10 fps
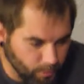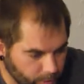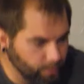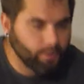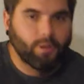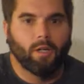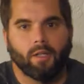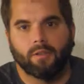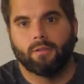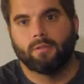where you can
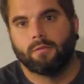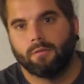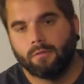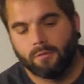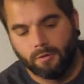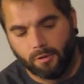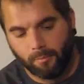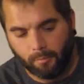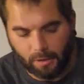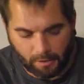cut
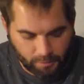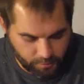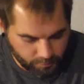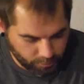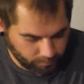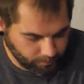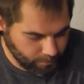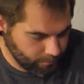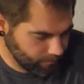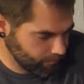some uh, some
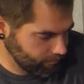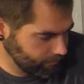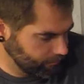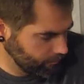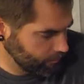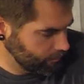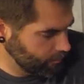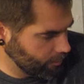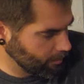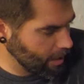
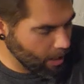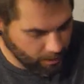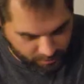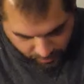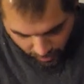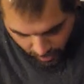some costs